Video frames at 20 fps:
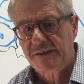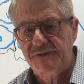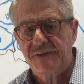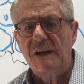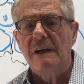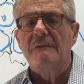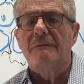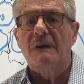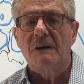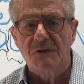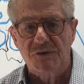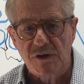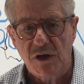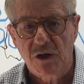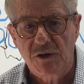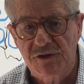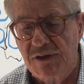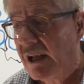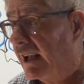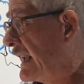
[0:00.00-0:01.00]
silver
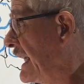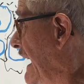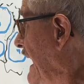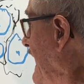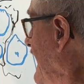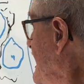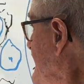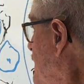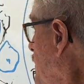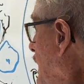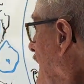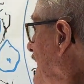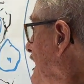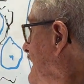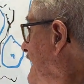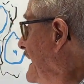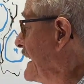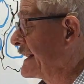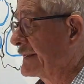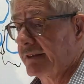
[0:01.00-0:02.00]
salts as
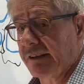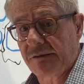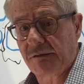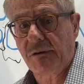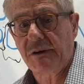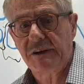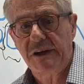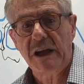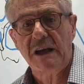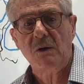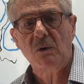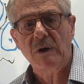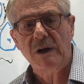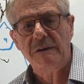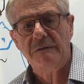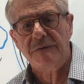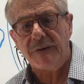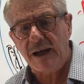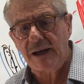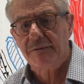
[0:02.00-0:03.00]
well as the
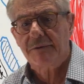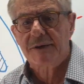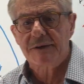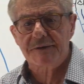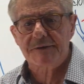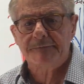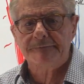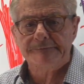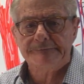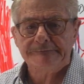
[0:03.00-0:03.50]
reticulin fibers.